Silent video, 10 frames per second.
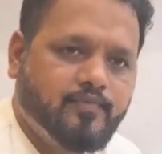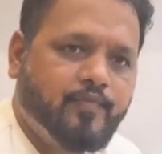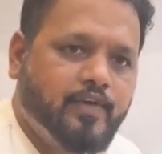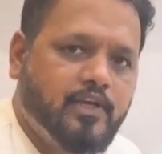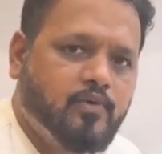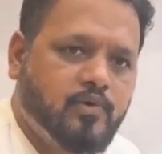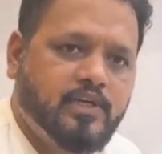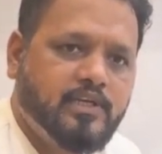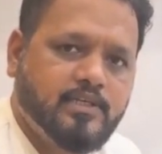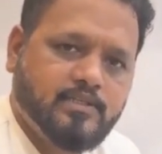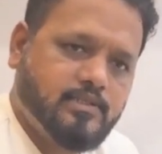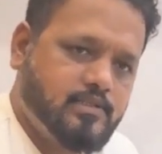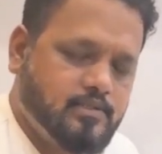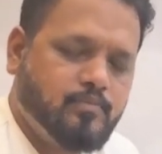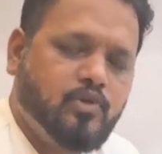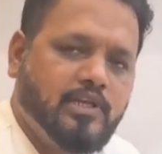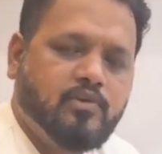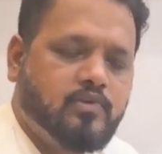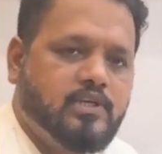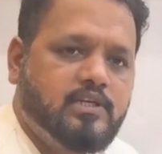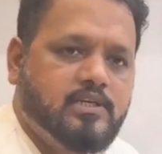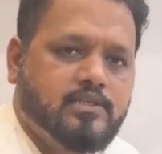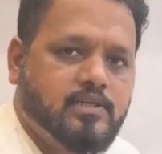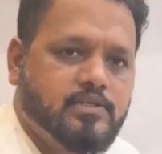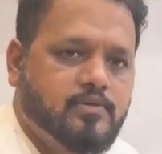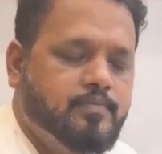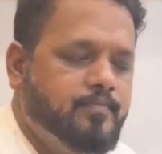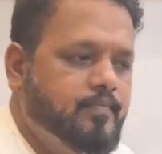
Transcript: 15, 20 years, more than 20 years also.